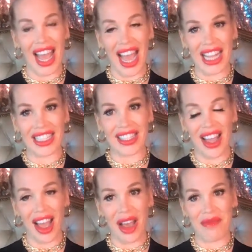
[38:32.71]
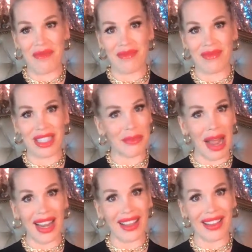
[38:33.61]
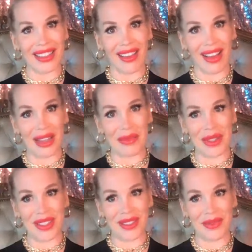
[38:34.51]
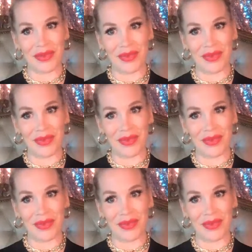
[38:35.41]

at spelling at times.